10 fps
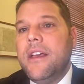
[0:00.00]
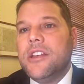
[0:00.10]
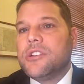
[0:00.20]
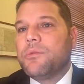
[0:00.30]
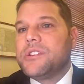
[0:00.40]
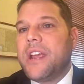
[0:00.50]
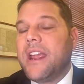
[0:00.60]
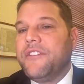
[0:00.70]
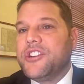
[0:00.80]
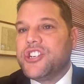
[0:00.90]
So we're saying
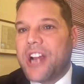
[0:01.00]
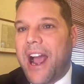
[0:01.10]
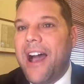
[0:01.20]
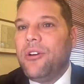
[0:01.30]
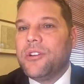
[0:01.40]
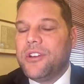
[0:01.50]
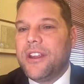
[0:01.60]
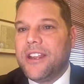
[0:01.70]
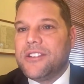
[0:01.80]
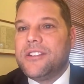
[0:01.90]
if a child
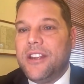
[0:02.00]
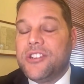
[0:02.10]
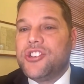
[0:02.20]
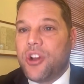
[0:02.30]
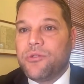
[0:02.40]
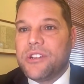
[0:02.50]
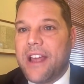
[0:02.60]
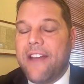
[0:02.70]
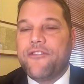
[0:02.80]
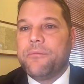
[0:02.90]
gets is chosen
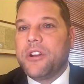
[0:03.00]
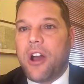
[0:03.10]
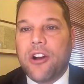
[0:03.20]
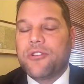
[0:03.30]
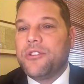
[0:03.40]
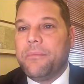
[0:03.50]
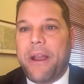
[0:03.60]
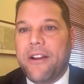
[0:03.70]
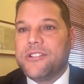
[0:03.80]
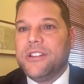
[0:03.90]
that from the doctor and the
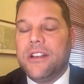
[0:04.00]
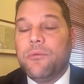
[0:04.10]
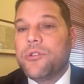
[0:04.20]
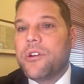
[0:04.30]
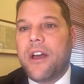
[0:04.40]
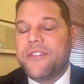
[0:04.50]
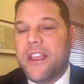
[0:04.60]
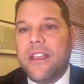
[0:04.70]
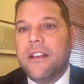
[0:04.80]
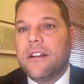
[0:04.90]
parents and them when they're not
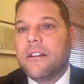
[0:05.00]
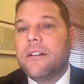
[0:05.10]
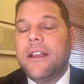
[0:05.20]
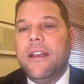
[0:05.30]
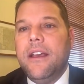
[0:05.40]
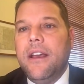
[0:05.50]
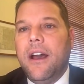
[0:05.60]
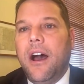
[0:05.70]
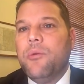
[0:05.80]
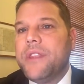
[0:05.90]
thinking clearly,
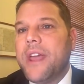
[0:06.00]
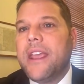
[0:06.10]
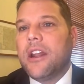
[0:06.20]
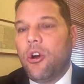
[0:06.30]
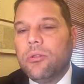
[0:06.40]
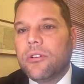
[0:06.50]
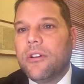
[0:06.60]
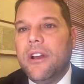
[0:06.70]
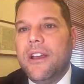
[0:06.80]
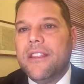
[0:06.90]
uh, when they get
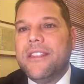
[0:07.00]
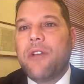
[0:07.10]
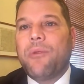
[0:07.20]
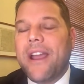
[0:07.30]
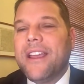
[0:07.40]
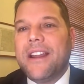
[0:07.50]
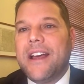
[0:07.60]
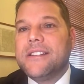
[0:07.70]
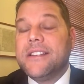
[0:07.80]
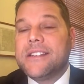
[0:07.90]
older, they
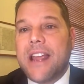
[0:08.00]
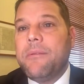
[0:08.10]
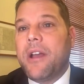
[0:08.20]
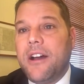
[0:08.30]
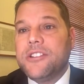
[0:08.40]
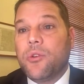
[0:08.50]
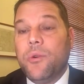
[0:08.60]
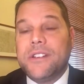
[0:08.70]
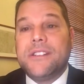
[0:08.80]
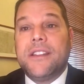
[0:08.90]
recognize the same
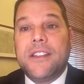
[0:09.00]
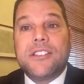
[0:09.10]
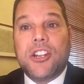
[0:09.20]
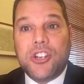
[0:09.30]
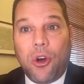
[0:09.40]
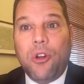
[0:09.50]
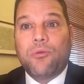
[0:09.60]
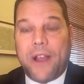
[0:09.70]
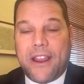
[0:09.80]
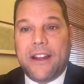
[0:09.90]
consequences that this adult
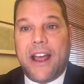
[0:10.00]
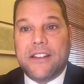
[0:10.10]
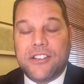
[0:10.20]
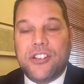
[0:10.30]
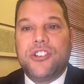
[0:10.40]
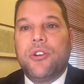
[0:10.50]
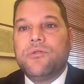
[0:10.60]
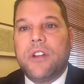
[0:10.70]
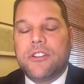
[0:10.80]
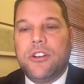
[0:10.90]
recognizes and
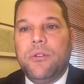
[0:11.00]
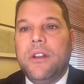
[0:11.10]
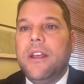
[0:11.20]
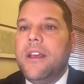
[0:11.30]
chose not to do it,